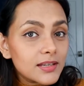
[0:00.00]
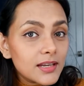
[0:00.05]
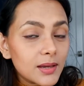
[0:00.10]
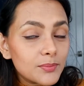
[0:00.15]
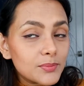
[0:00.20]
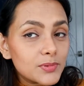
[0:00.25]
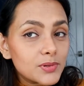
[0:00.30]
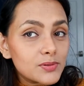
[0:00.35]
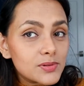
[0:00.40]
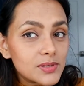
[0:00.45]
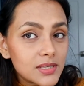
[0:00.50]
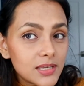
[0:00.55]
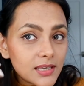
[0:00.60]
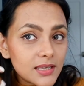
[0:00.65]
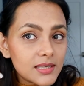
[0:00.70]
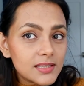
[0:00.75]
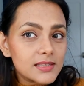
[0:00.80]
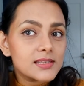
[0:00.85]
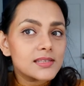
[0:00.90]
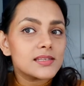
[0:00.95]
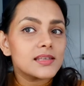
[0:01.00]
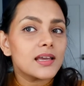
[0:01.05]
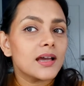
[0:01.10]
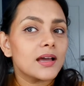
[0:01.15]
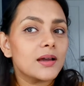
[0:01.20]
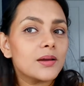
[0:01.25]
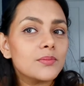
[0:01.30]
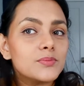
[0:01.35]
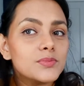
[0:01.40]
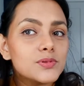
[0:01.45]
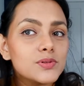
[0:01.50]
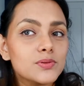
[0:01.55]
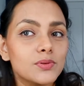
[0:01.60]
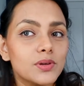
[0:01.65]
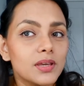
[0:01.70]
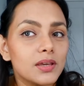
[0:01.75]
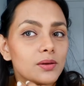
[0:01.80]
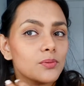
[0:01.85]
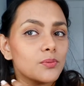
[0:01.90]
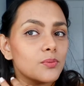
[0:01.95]
I'm using is I'm
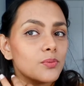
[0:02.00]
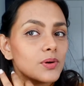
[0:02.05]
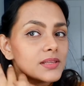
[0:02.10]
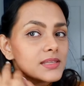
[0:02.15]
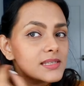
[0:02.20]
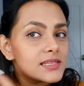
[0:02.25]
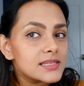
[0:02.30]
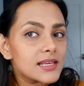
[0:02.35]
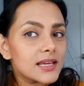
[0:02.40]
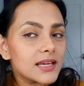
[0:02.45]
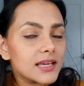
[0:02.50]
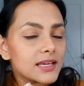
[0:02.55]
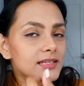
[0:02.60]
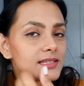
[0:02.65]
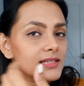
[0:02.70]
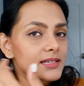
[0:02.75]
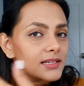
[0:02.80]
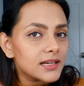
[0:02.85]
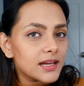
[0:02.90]
doing one side